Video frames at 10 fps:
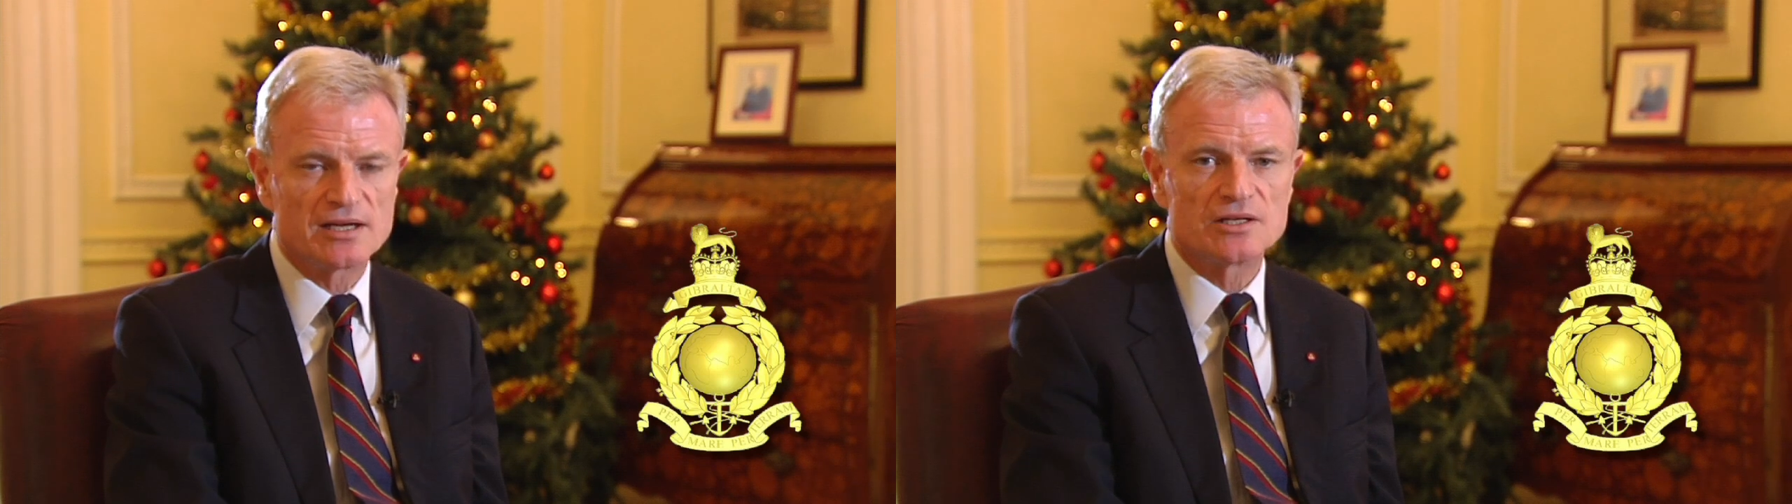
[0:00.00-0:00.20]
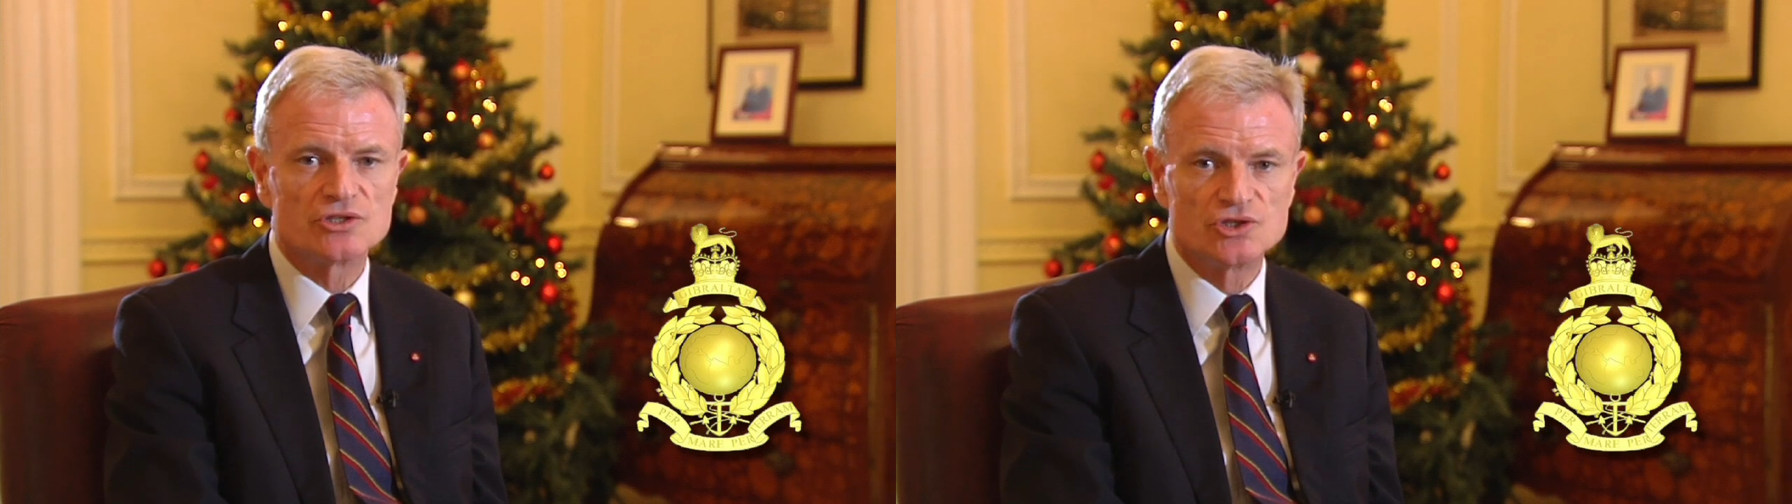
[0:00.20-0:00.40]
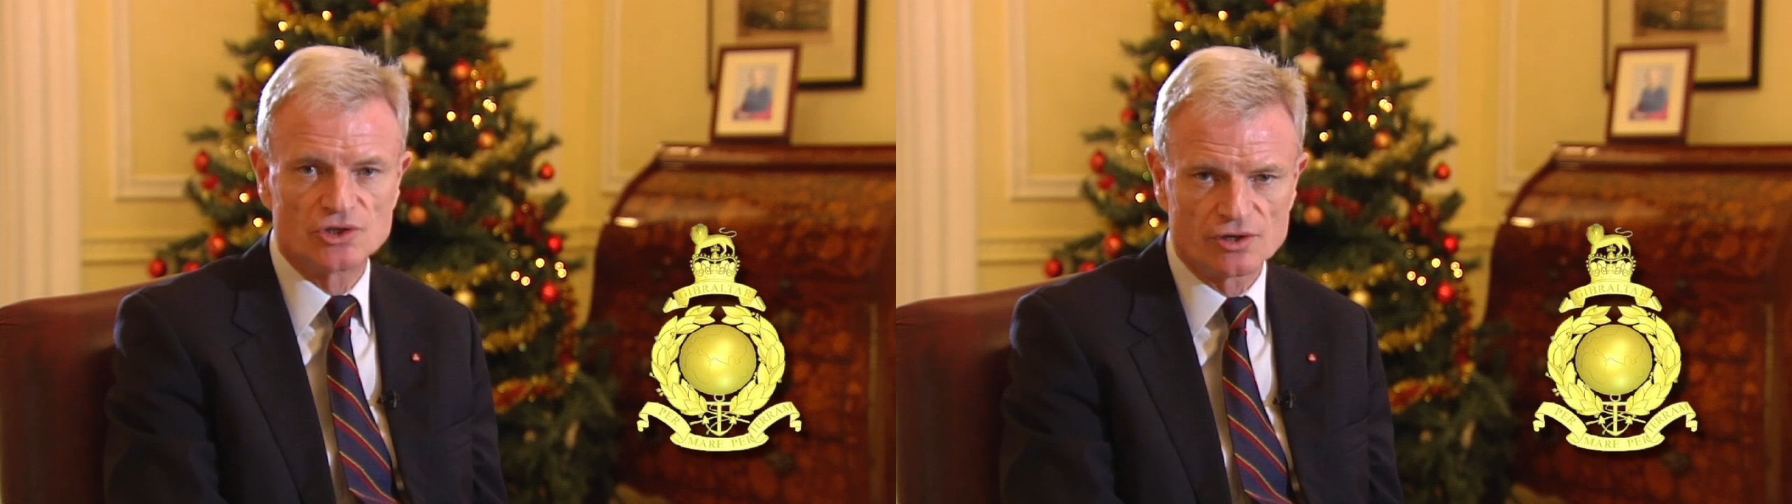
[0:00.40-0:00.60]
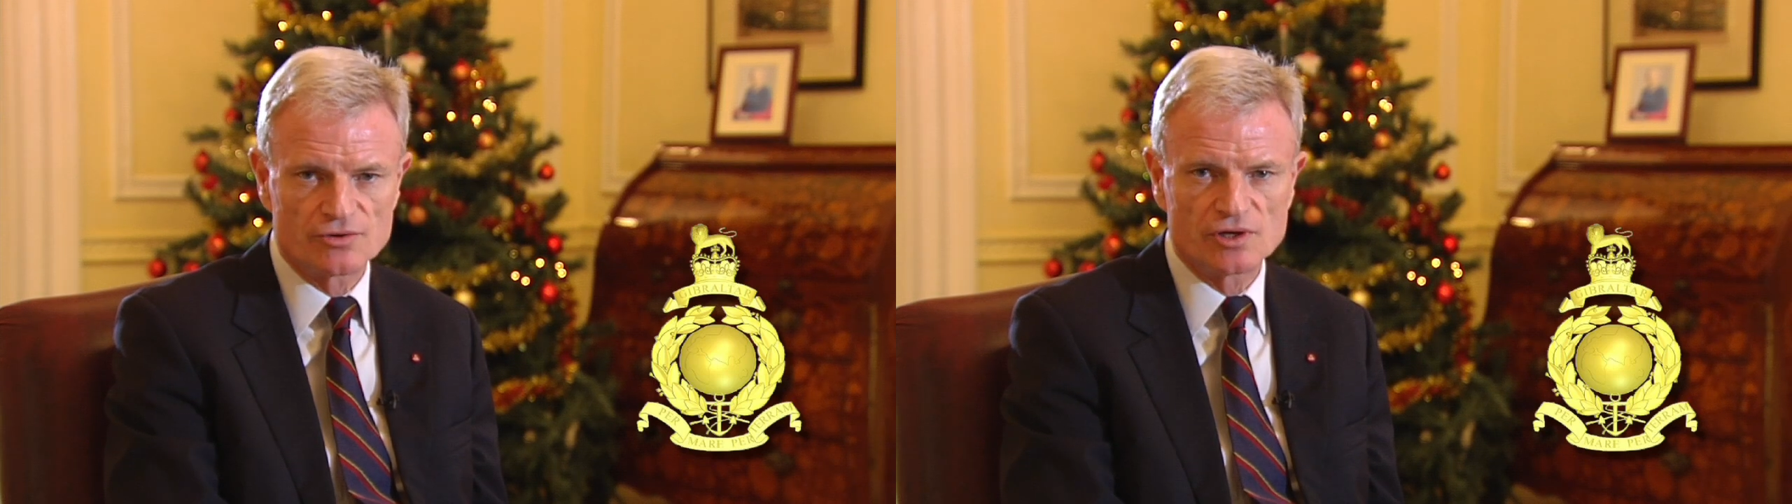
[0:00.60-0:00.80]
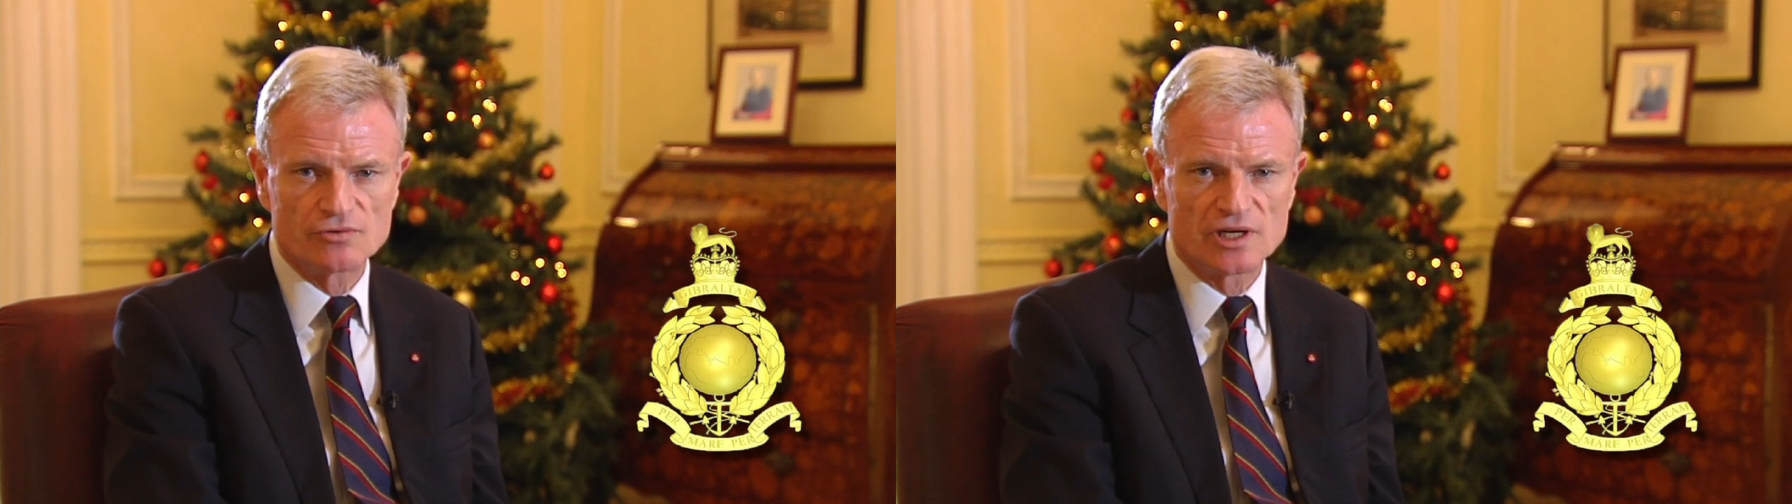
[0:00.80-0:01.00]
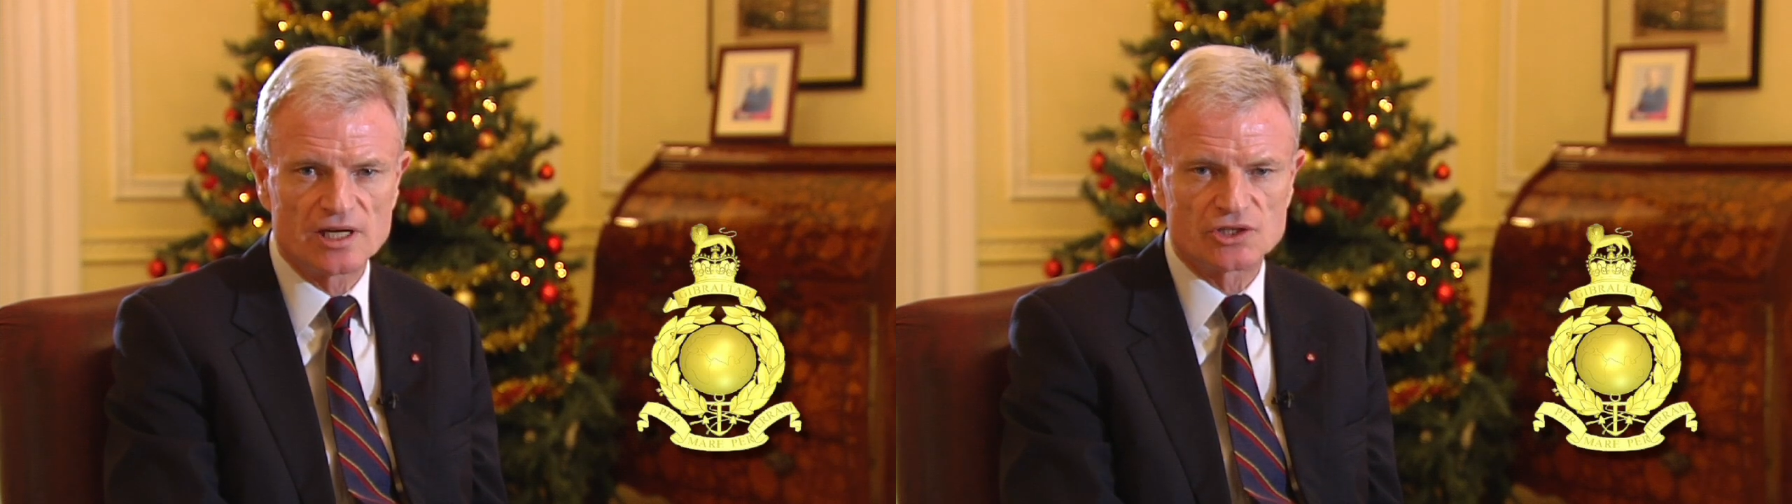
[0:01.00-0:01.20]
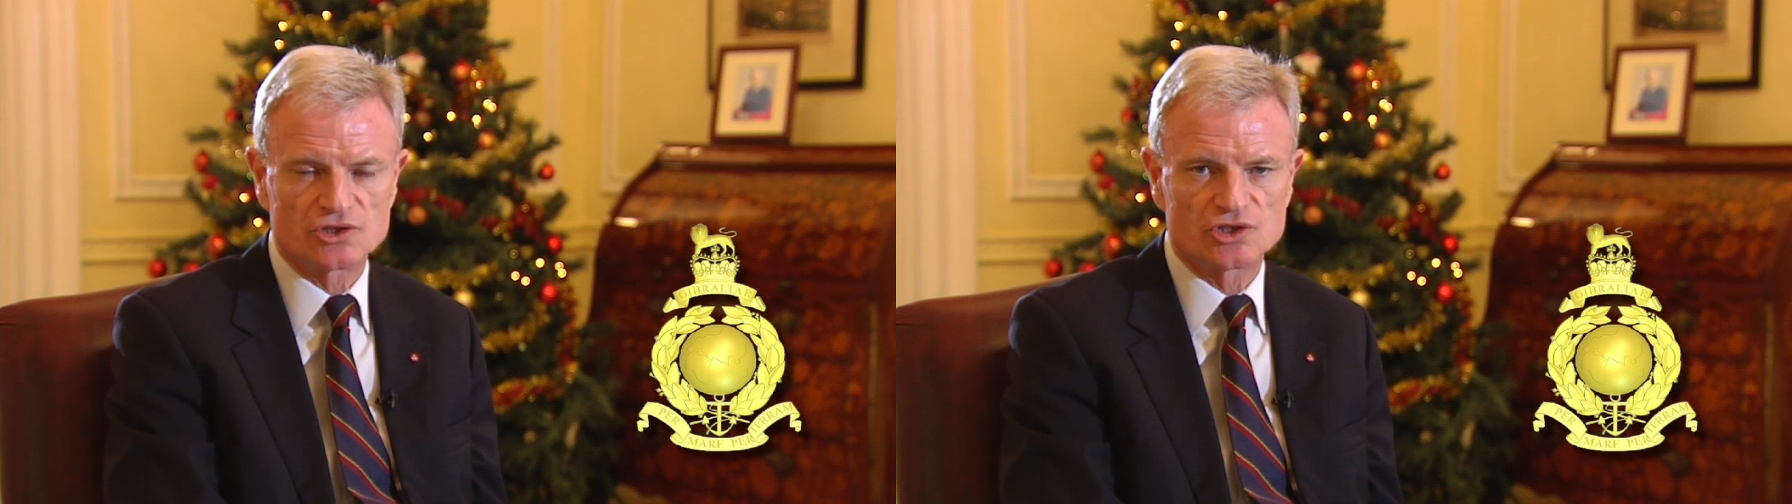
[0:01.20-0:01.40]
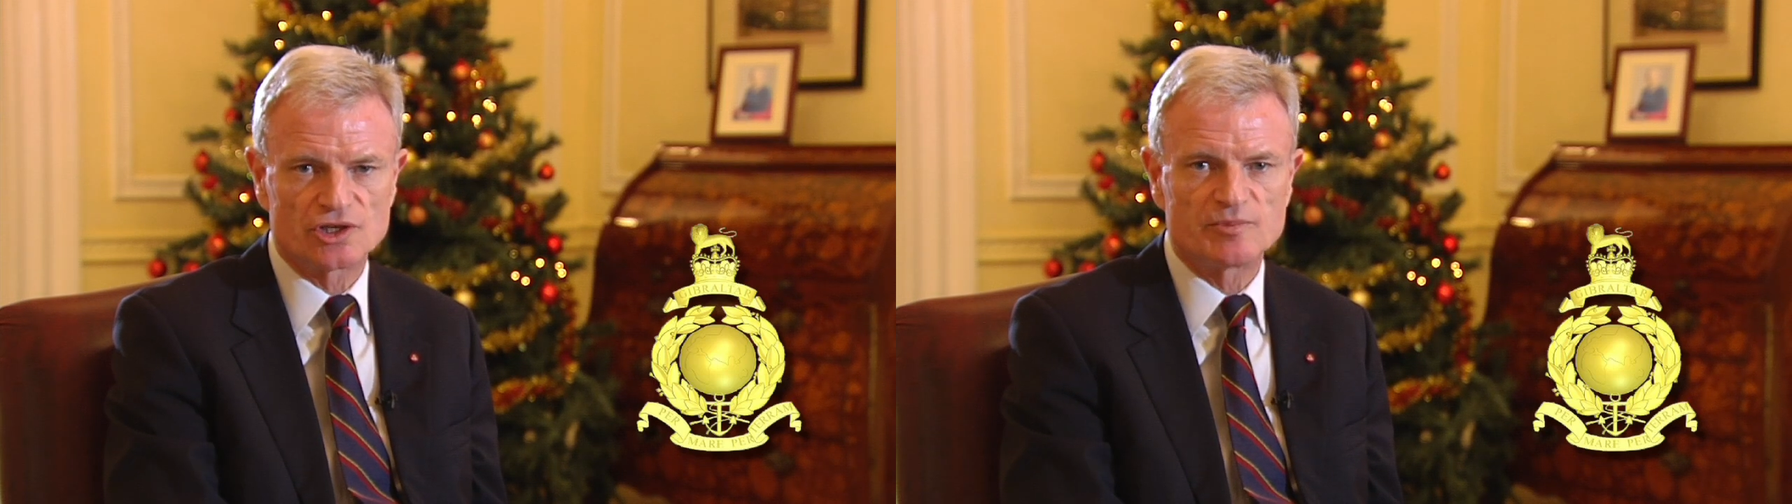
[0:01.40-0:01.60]
and enduring
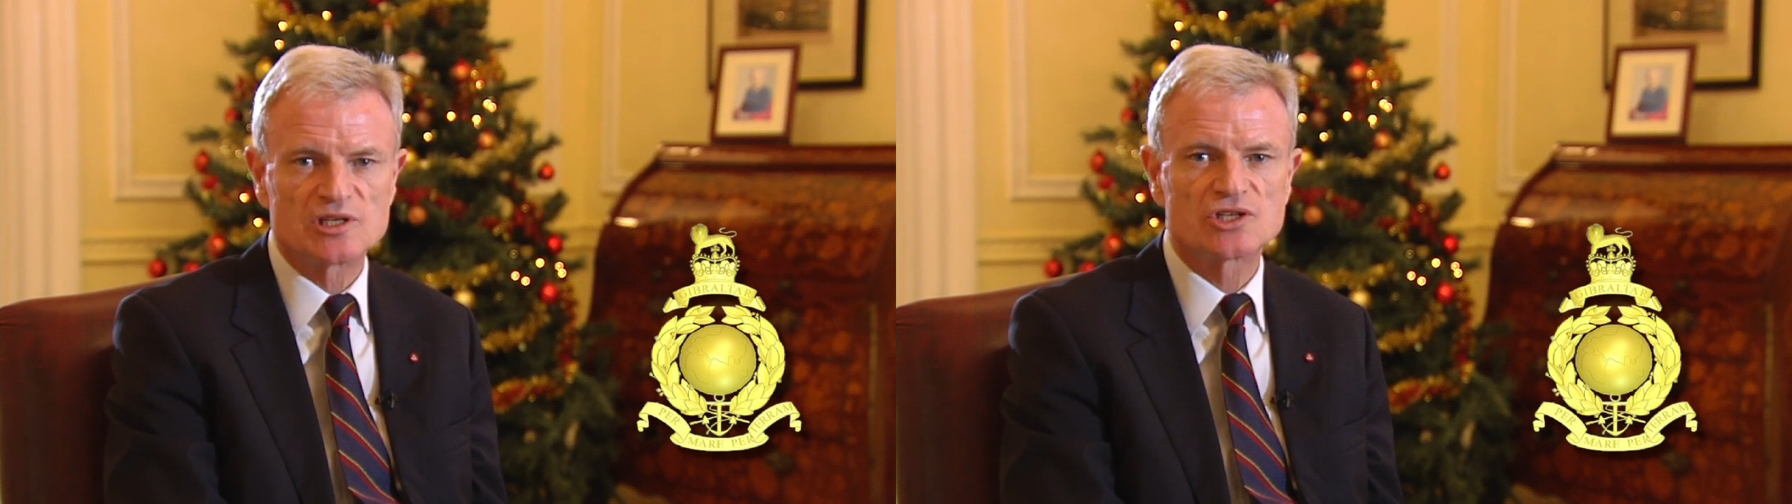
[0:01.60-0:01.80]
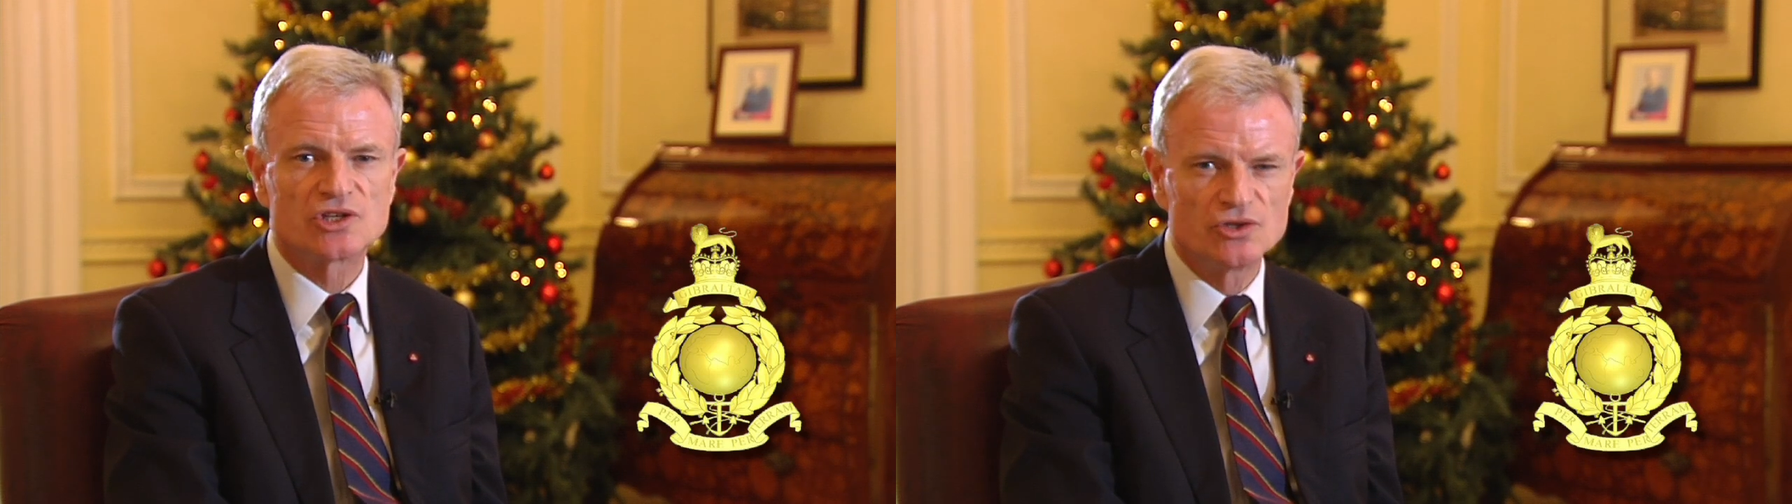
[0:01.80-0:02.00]
relationship is